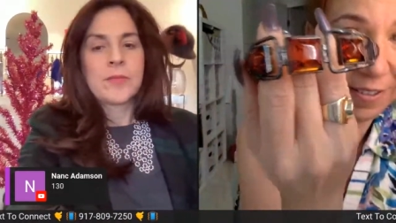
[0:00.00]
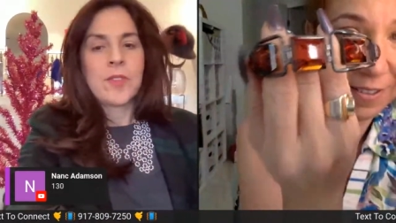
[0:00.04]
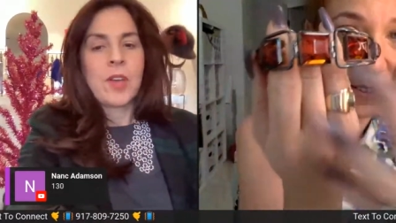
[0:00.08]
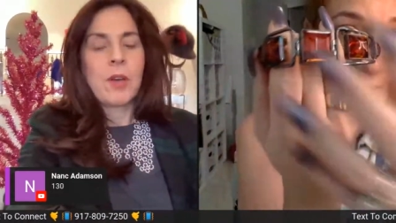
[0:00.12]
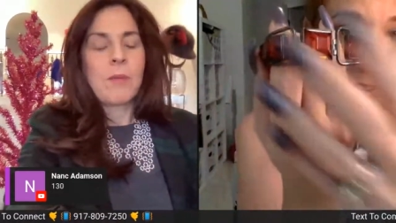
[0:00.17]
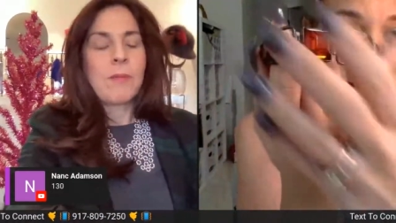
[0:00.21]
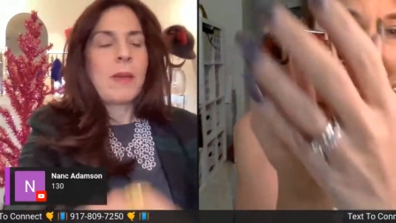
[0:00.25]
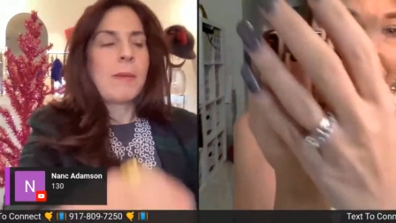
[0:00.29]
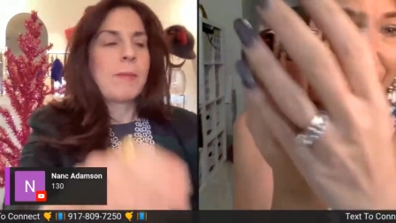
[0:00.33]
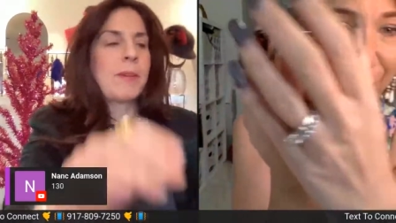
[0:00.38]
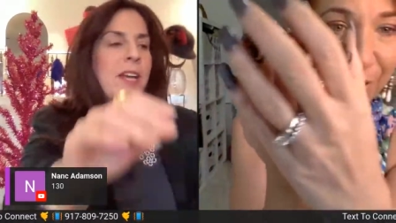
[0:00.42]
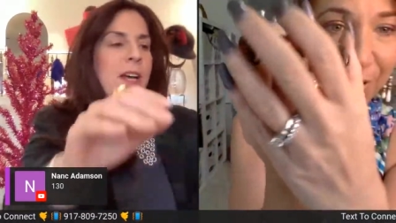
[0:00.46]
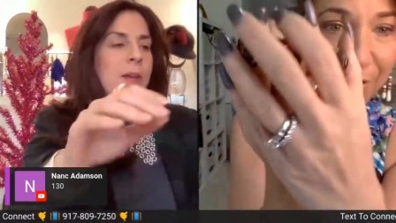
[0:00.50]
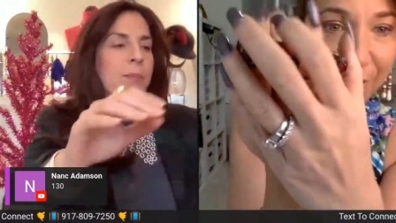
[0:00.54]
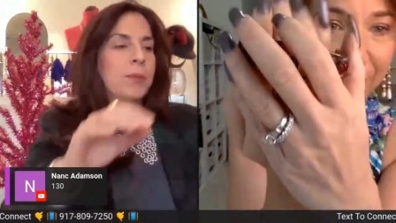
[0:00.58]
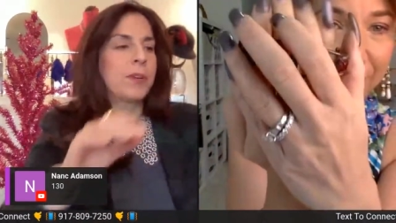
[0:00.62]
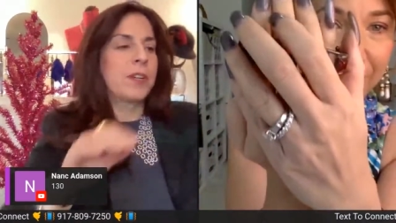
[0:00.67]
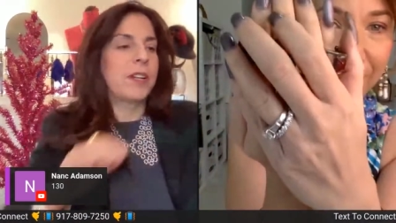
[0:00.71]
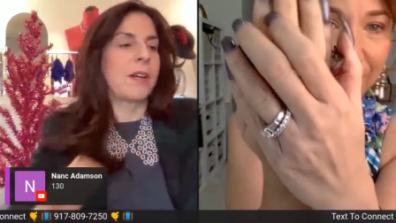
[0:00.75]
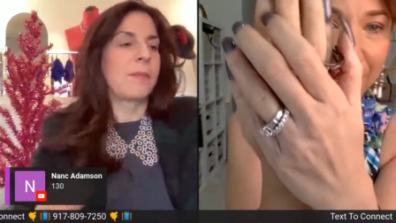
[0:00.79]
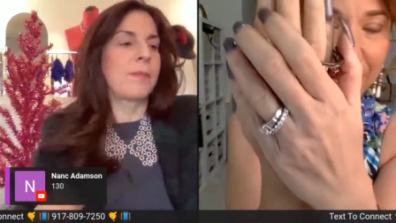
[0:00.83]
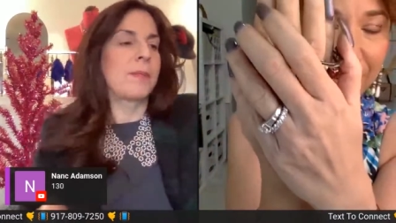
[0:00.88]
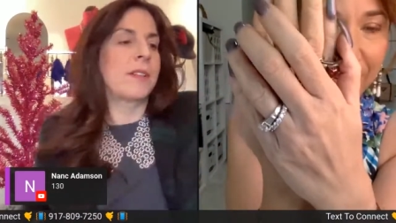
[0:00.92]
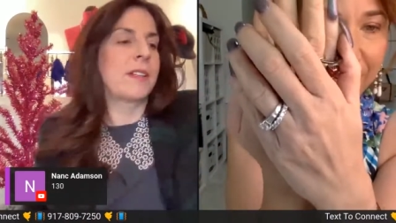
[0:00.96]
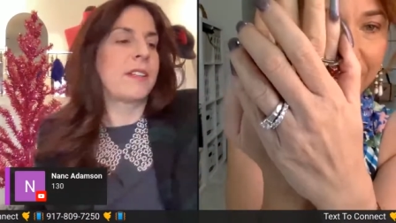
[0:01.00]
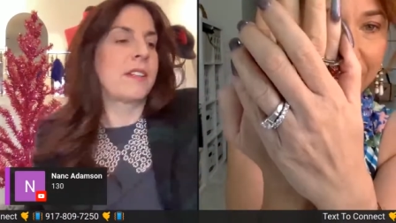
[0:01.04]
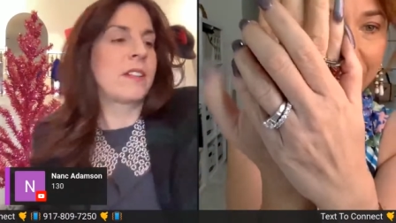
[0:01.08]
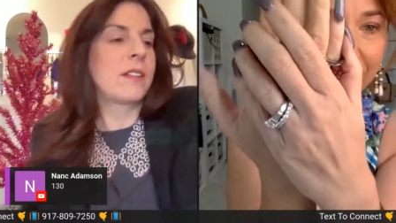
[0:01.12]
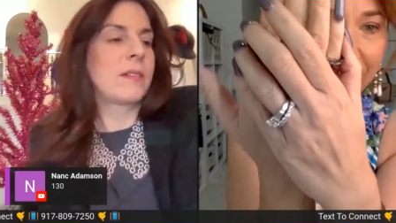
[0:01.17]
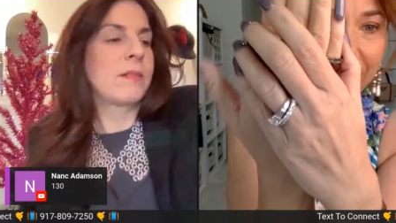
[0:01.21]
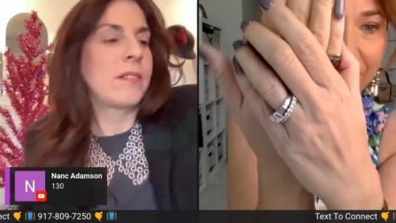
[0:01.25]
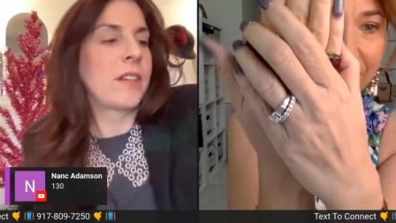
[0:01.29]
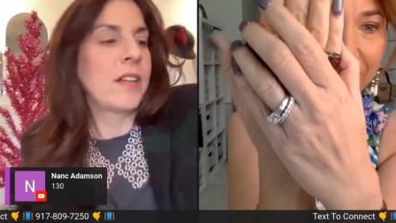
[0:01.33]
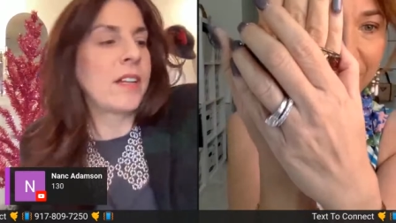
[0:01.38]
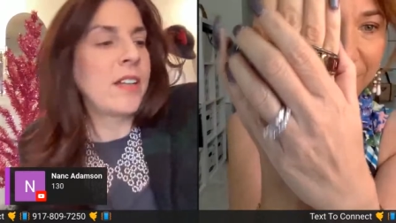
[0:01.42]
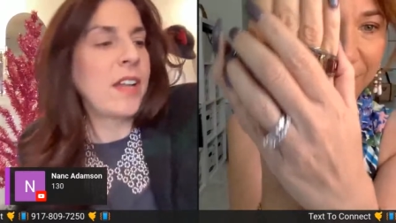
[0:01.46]
Or maybe I'll put up a
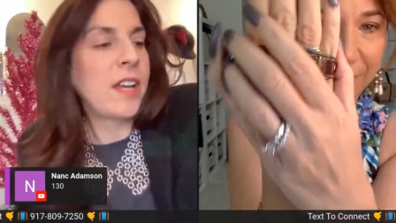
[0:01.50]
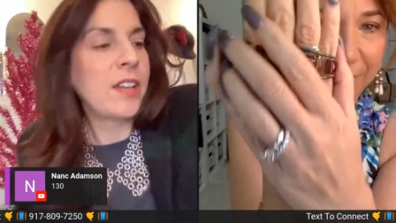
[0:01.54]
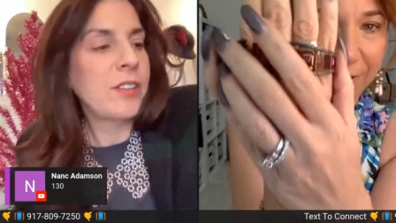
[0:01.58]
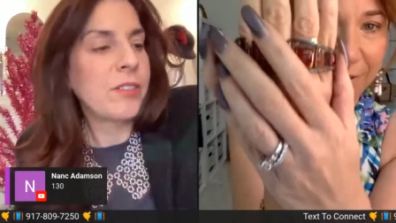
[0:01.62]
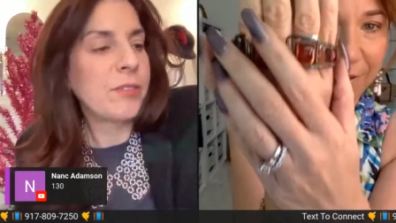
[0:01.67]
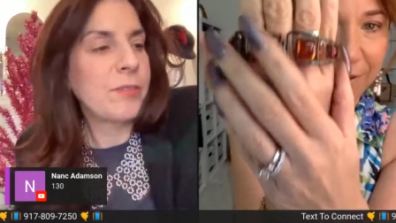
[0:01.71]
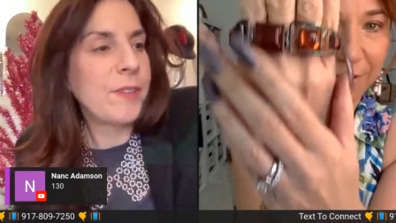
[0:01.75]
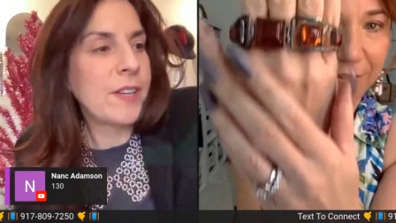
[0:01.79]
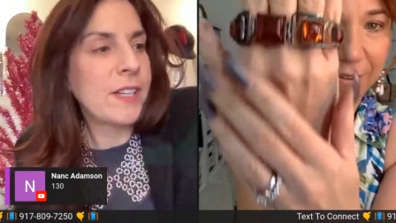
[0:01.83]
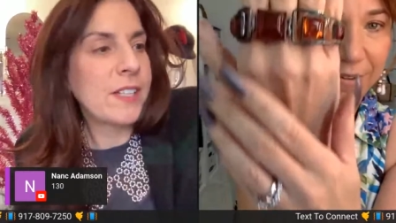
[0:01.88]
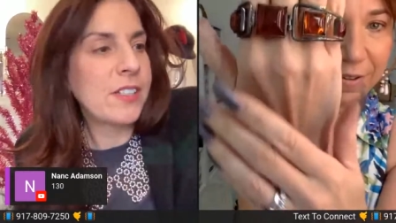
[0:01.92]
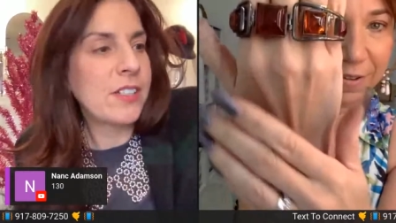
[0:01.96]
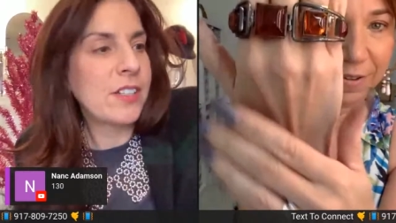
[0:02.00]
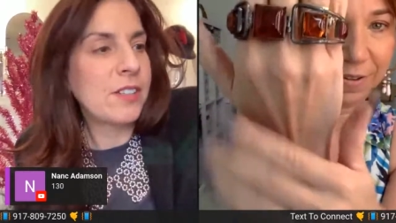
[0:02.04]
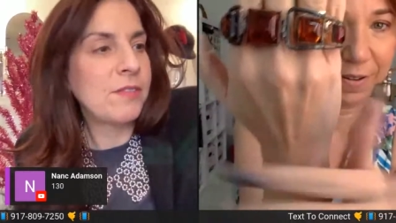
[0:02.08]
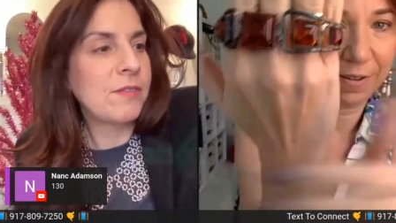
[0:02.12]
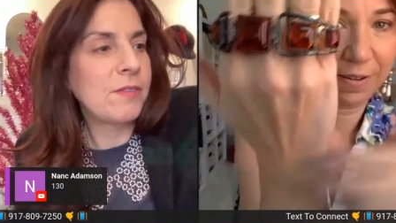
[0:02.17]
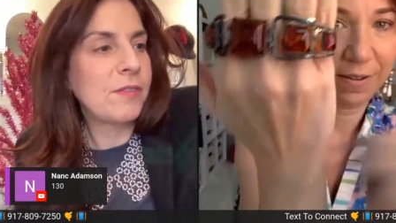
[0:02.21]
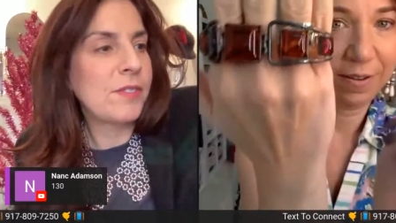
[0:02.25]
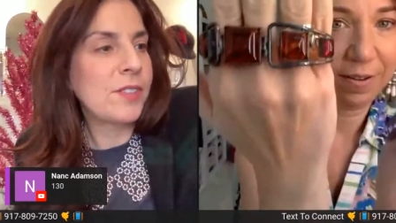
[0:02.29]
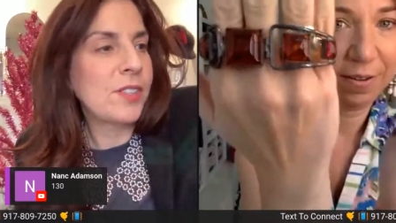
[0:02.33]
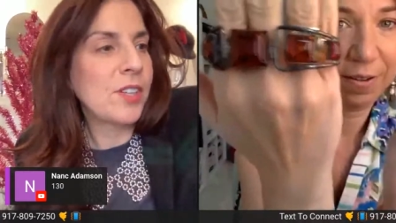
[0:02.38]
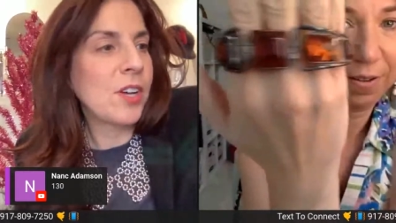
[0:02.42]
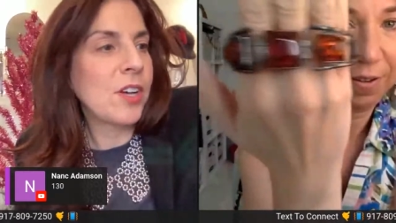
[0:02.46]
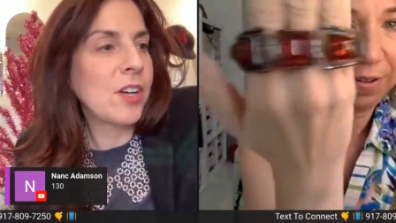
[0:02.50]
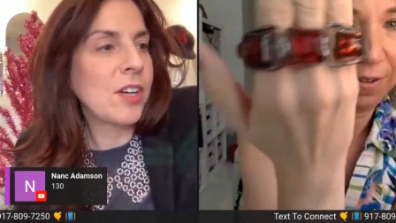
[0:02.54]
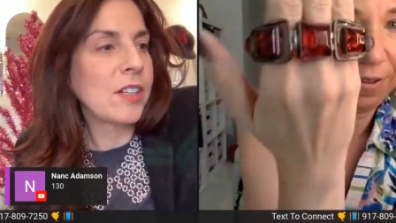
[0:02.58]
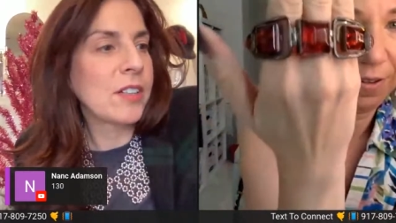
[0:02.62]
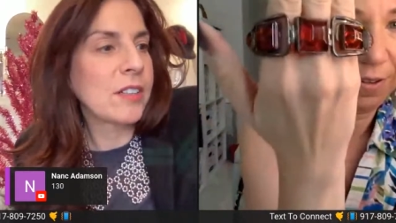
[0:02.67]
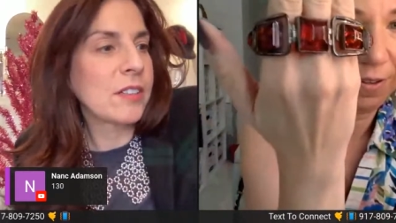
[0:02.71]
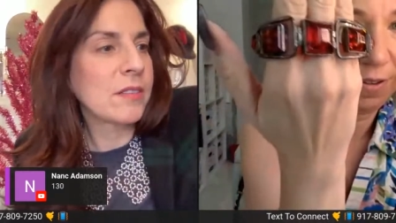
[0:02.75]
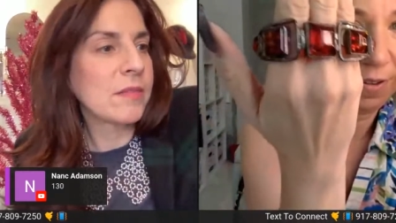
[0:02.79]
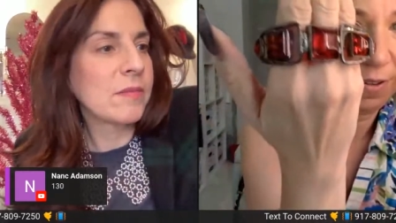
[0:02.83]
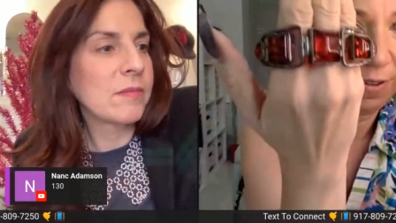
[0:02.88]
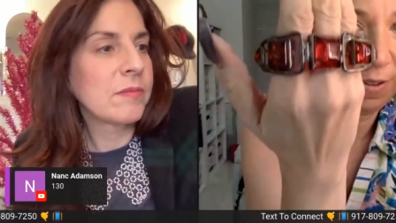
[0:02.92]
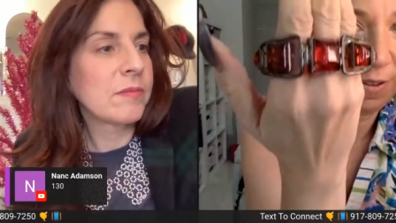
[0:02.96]
little another festive
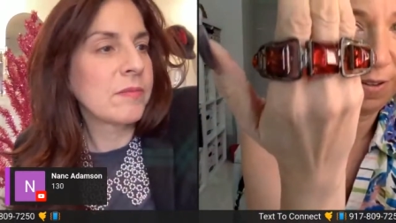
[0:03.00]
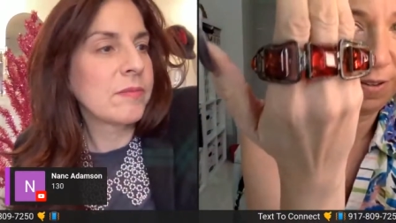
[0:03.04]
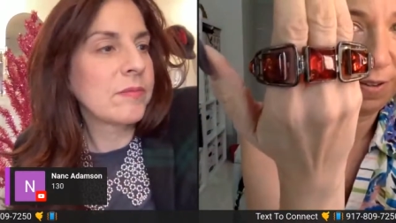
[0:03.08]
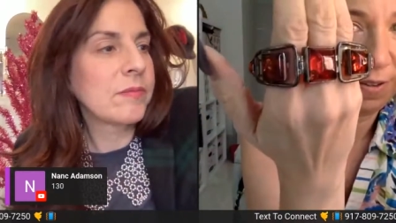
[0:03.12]
song.